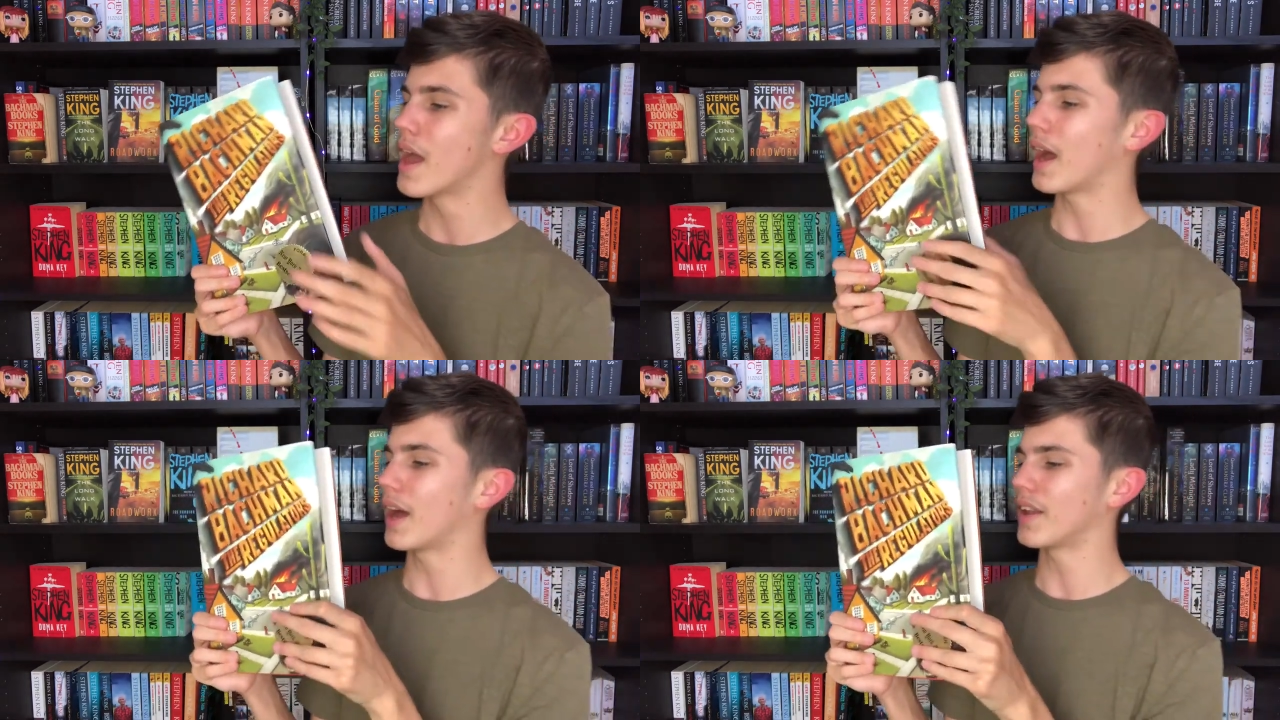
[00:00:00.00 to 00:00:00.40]

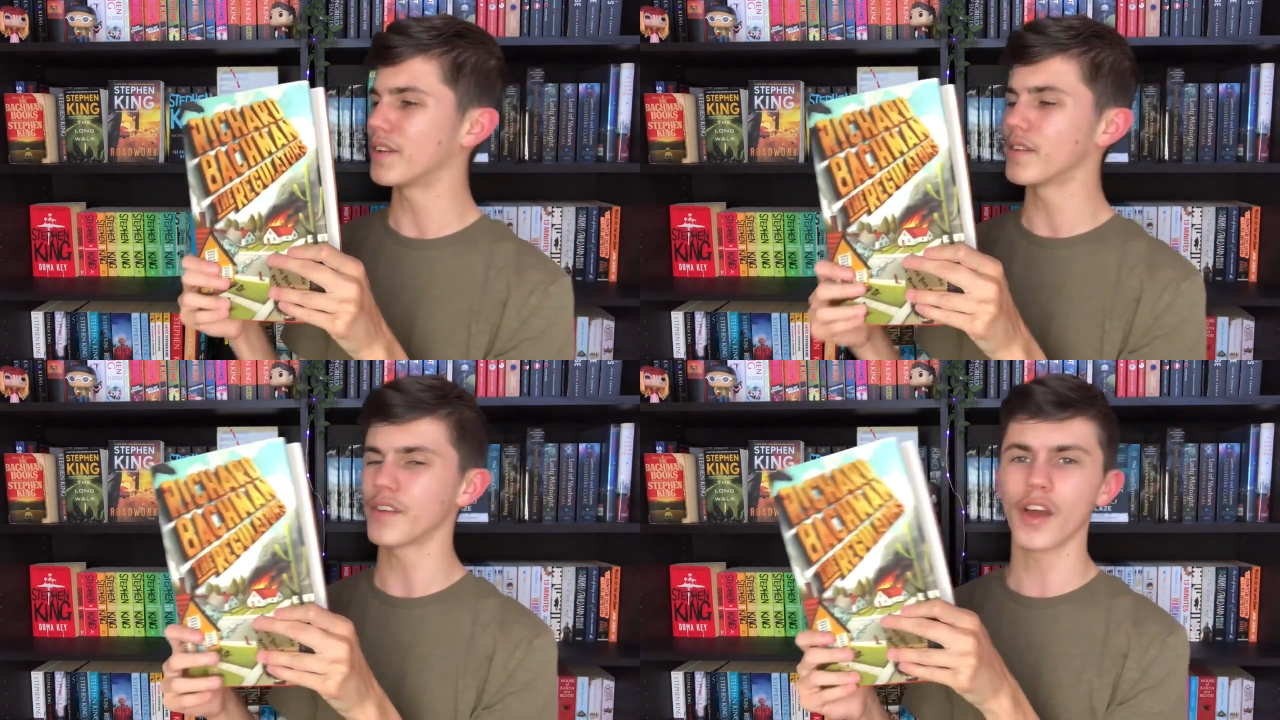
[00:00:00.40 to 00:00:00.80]

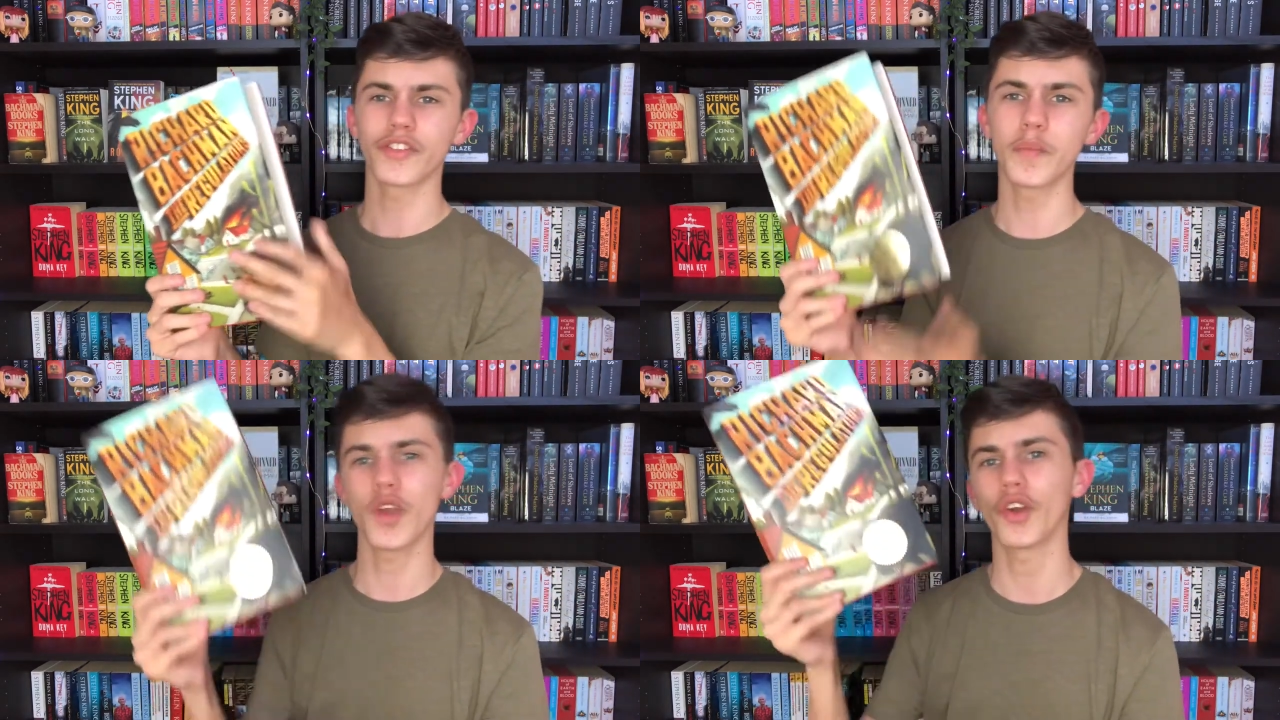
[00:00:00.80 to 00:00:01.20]
and
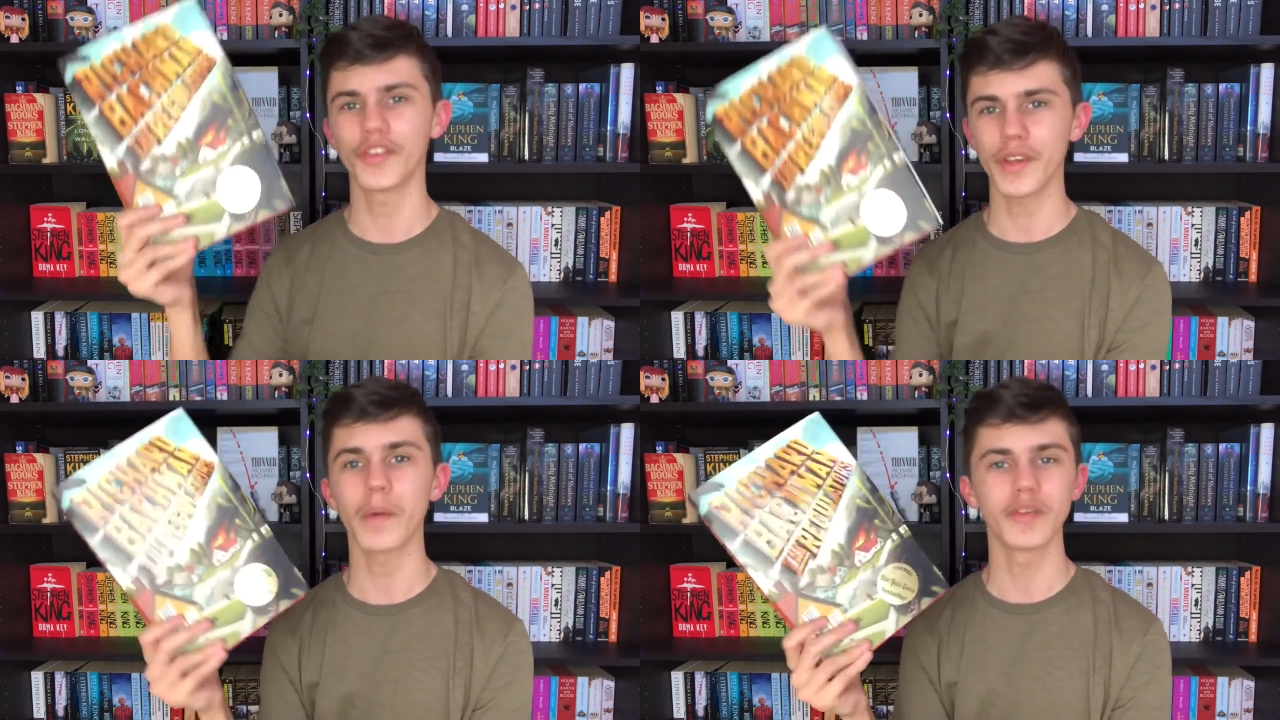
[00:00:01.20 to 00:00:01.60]
to be
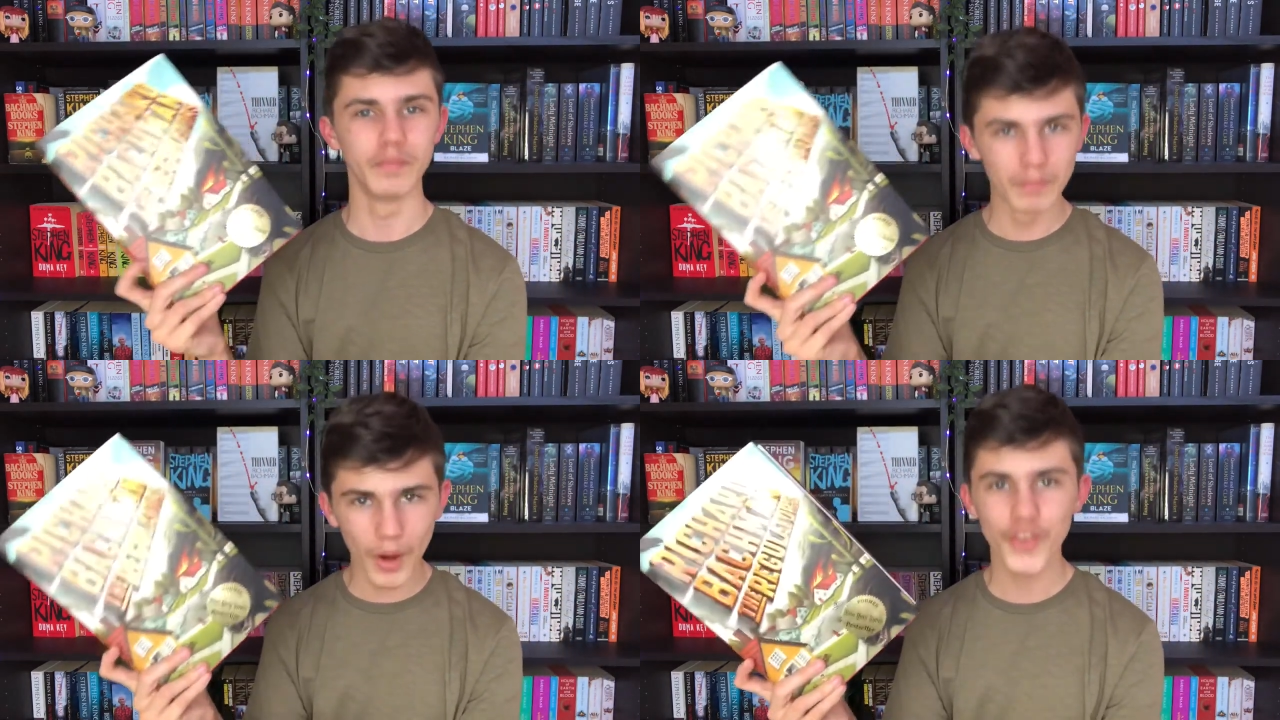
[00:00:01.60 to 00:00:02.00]
honest, I would
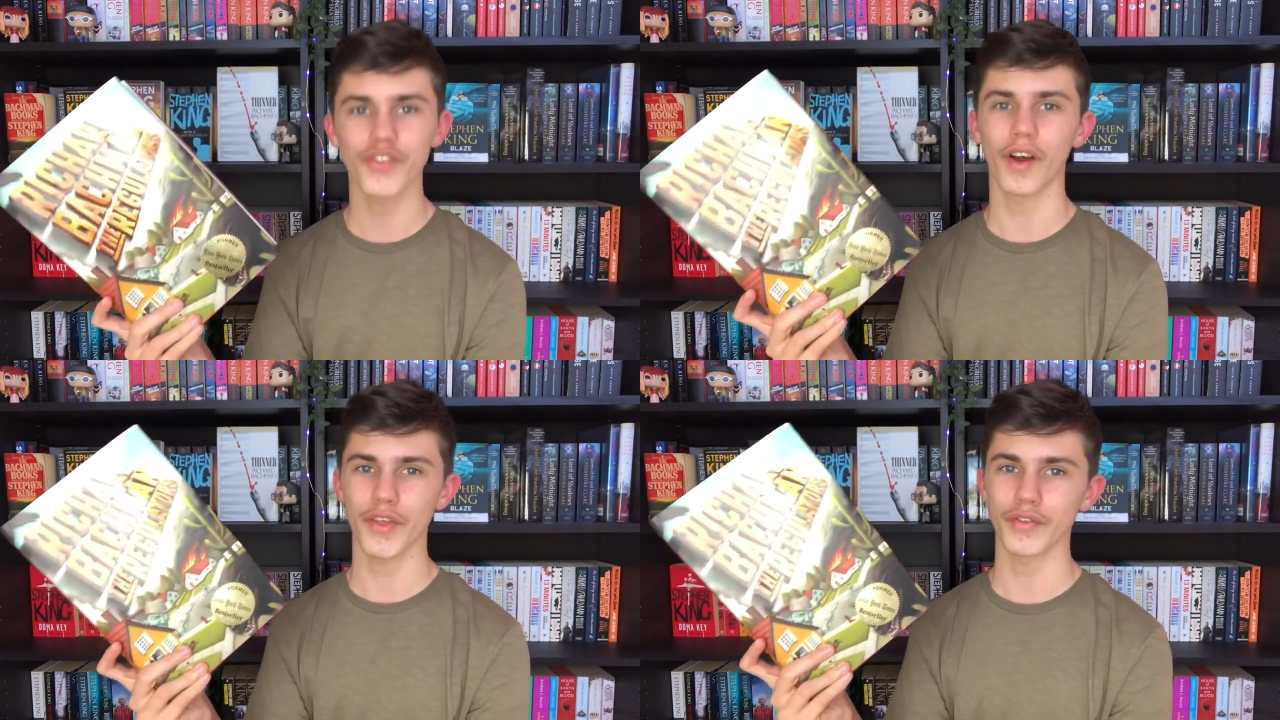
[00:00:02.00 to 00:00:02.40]
much
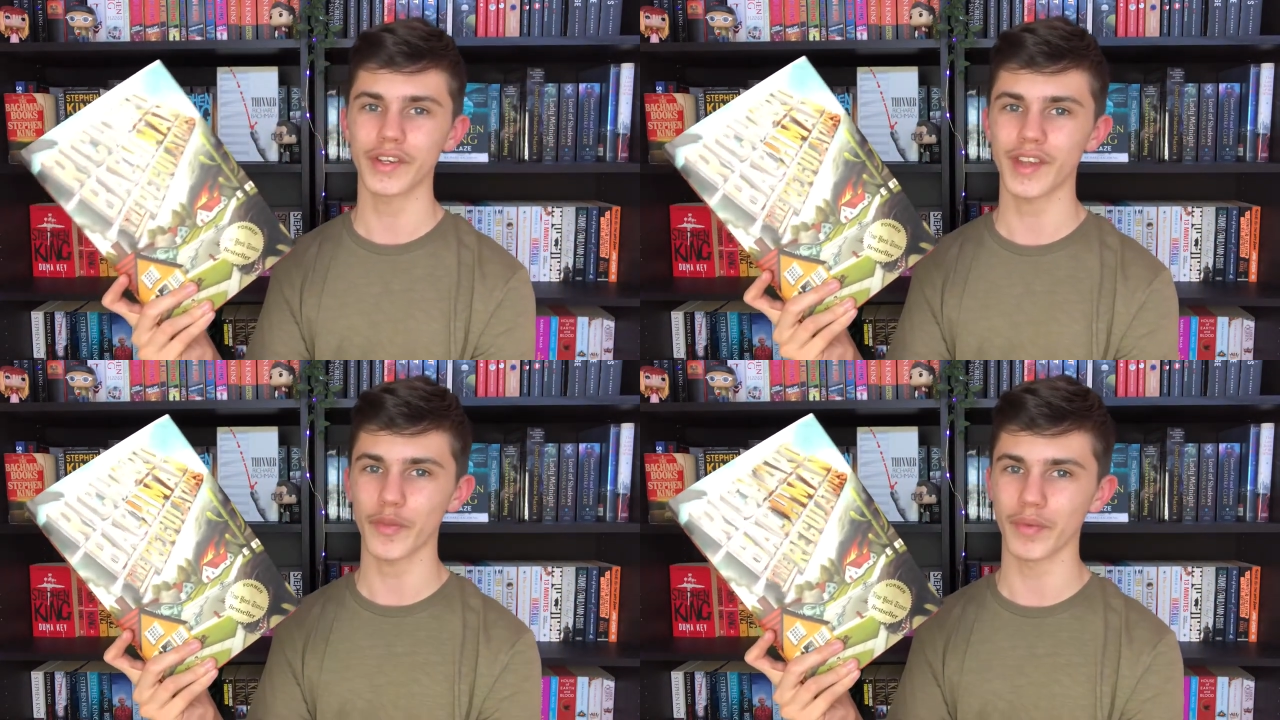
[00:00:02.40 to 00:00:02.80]
rather
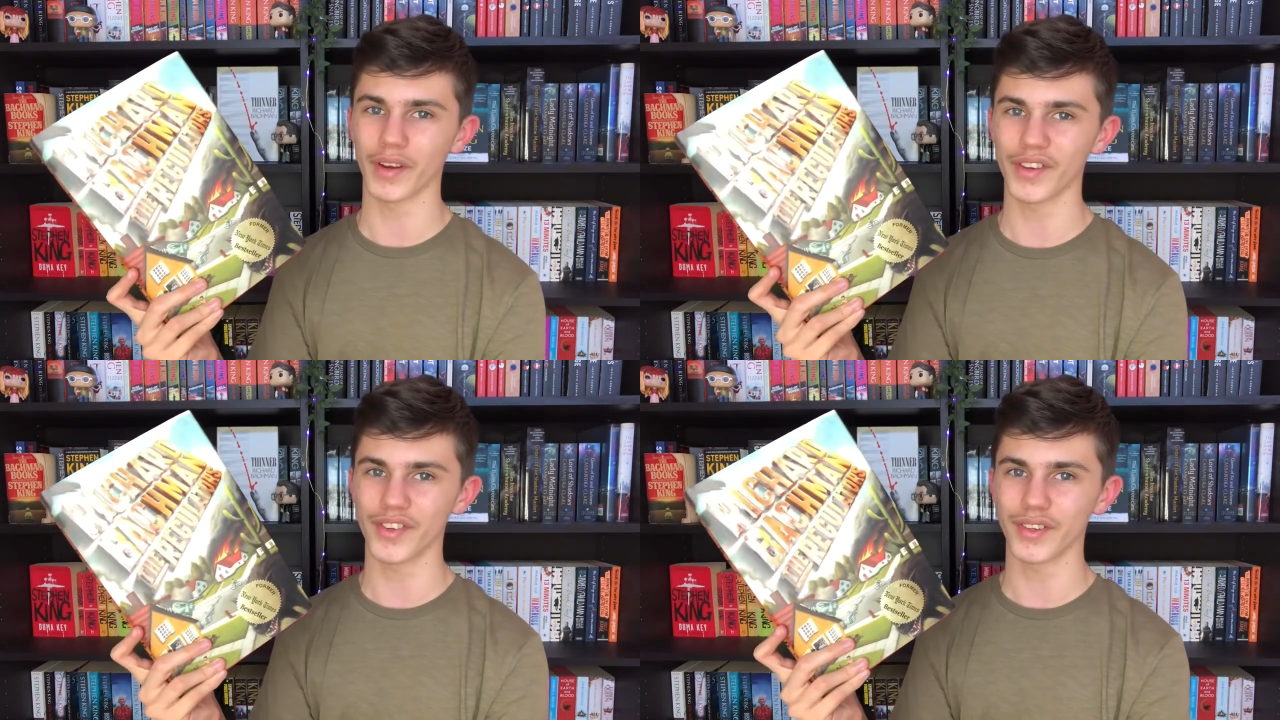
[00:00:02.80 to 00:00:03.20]
read
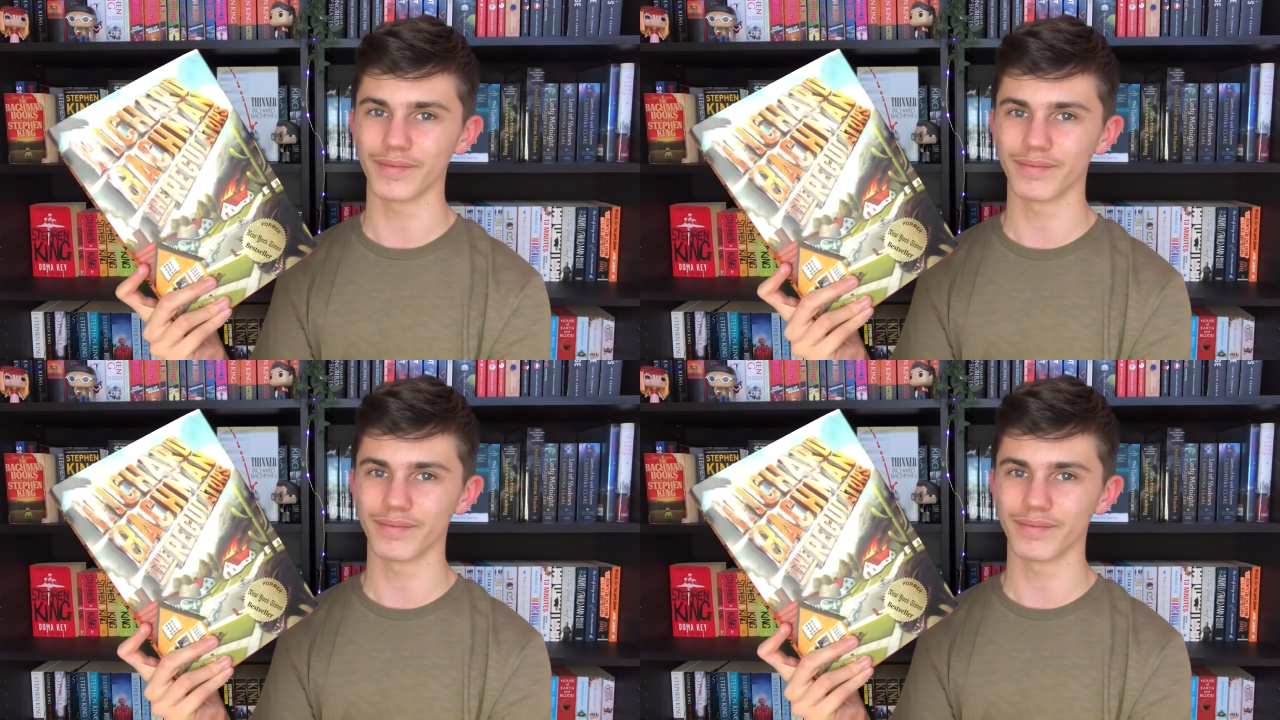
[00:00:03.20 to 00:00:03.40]
Desperation.